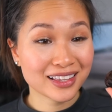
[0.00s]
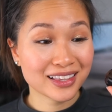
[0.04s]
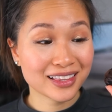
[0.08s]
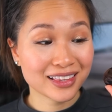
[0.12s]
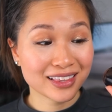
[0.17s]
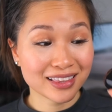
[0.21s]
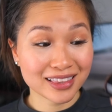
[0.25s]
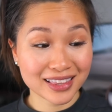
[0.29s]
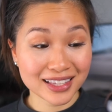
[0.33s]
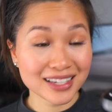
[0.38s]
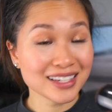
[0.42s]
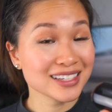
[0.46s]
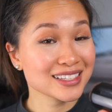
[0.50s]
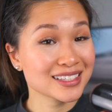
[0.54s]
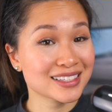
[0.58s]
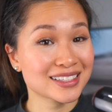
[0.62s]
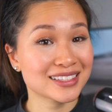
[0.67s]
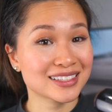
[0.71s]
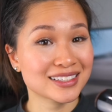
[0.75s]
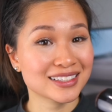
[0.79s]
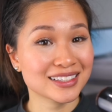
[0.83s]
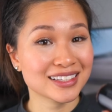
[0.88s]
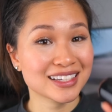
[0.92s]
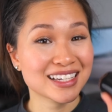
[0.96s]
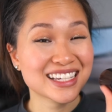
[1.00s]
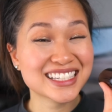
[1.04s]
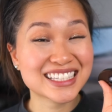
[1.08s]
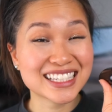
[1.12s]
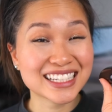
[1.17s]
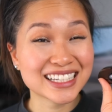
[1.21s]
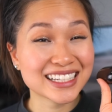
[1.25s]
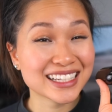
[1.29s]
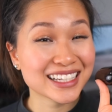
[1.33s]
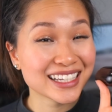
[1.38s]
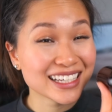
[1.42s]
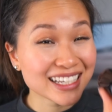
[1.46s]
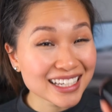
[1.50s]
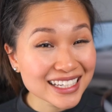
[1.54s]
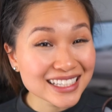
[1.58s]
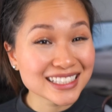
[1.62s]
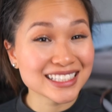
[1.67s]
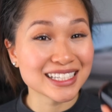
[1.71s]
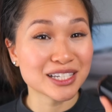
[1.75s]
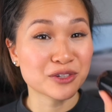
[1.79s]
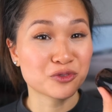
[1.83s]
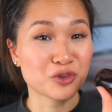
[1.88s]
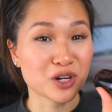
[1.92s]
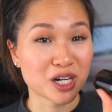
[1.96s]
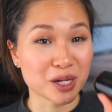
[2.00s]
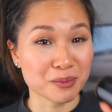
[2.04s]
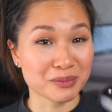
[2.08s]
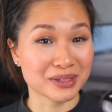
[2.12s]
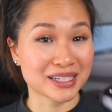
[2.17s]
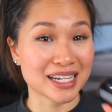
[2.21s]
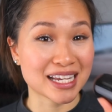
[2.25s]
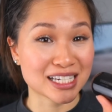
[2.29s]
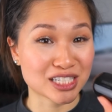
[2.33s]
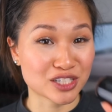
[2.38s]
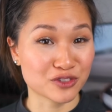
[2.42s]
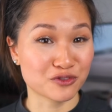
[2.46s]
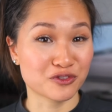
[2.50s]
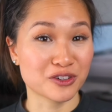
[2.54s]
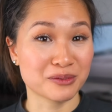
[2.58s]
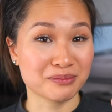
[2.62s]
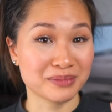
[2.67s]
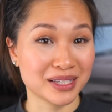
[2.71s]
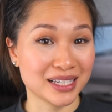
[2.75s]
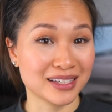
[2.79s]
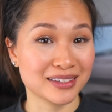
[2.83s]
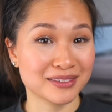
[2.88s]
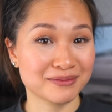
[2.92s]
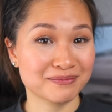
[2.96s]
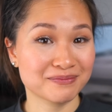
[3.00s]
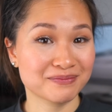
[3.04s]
this is an easy recommendation from me.